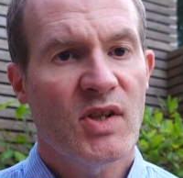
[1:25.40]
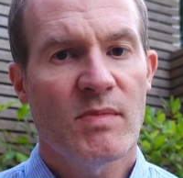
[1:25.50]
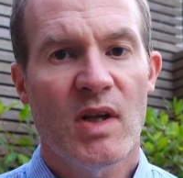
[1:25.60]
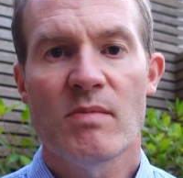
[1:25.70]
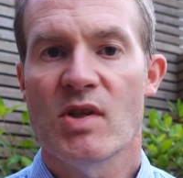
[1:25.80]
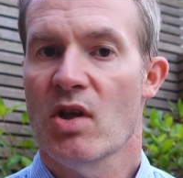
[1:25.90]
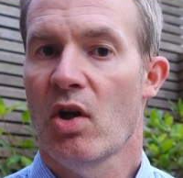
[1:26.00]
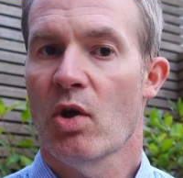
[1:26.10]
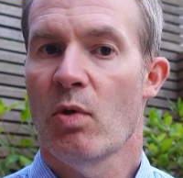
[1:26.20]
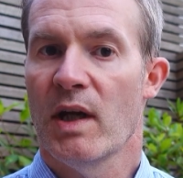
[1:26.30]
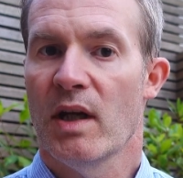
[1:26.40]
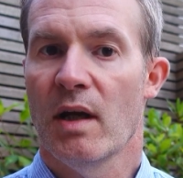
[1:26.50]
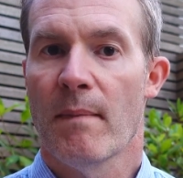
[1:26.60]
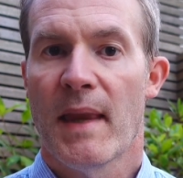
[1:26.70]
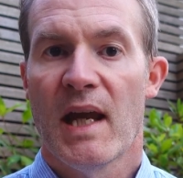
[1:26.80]
sometimes it's a lot
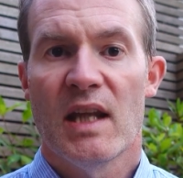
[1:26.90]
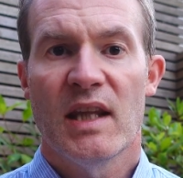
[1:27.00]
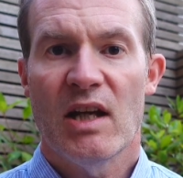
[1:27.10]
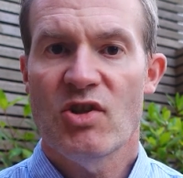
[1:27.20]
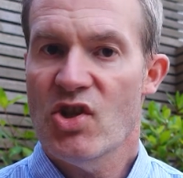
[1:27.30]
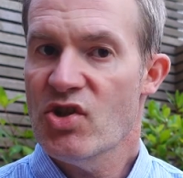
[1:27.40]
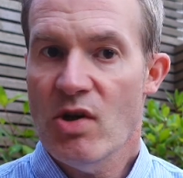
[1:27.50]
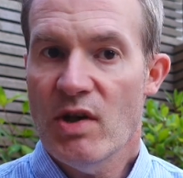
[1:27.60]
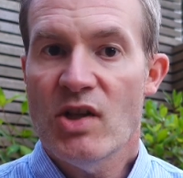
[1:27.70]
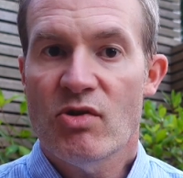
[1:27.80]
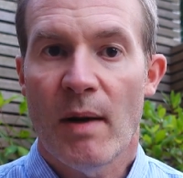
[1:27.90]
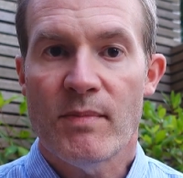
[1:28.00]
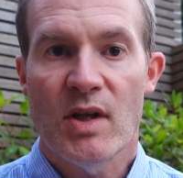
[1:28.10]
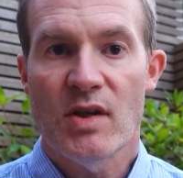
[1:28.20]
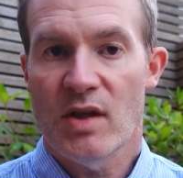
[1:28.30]
quicker. Now just don't
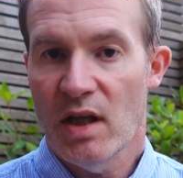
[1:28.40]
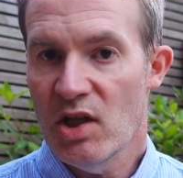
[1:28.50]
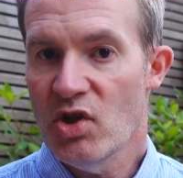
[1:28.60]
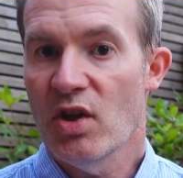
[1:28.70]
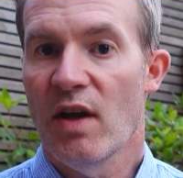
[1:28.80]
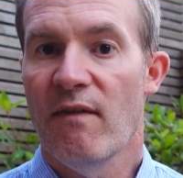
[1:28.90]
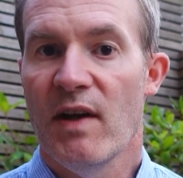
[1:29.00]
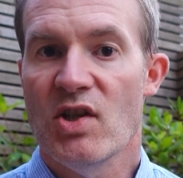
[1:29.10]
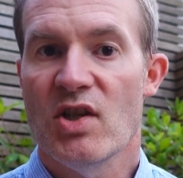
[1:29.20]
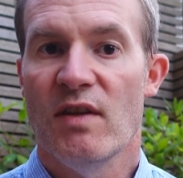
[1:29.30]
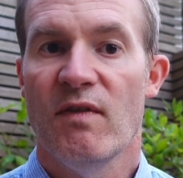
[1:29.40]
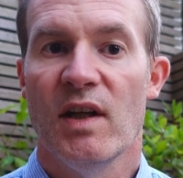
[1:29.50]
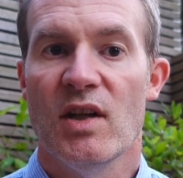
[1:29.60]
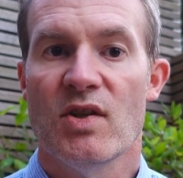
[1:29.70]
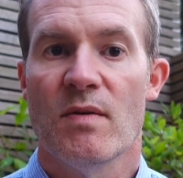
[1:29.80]
interrupt it and it should eventually
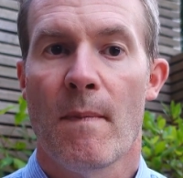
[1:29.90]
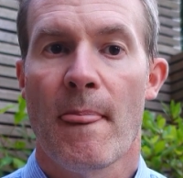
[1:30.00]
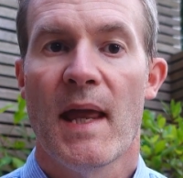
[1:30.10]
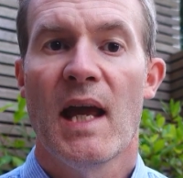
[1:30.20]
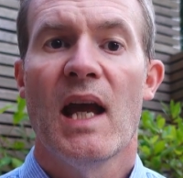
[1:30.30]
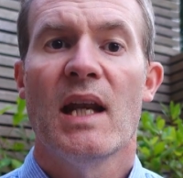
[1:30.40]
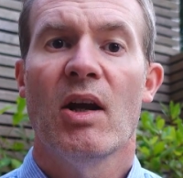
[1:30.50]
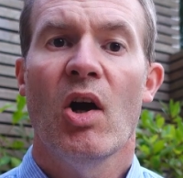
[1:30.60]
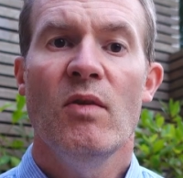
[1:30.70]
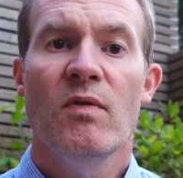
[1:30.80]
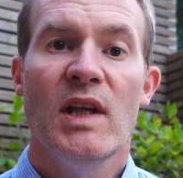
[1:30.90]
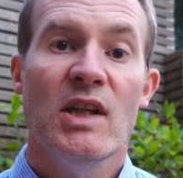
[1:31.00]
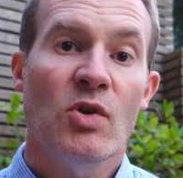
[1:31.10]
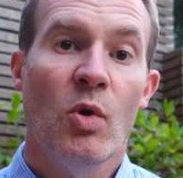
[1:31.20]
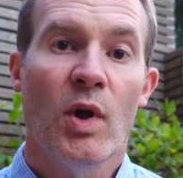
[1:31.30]
finish. Now hopefully
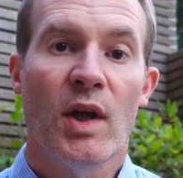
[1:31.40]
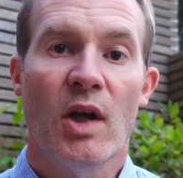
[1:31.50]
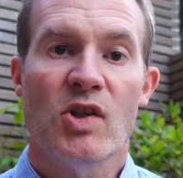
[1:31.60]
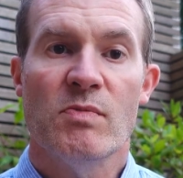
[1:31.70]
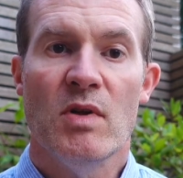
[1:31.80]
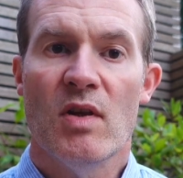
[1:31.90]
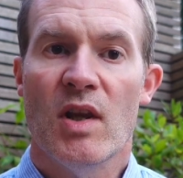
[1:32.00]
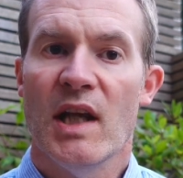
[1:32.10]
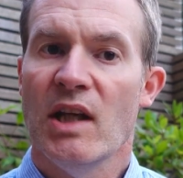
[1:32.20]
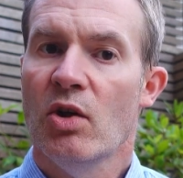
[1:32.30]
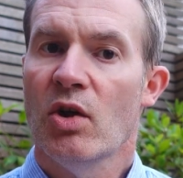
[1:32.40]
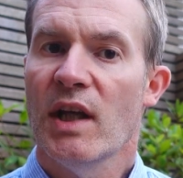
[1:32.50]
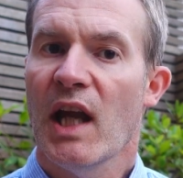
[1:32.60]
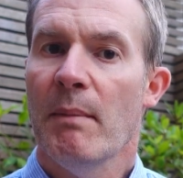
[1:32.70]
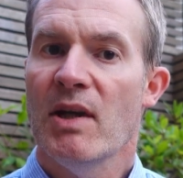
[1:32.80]
it's all going to go smoothly and you're going to get a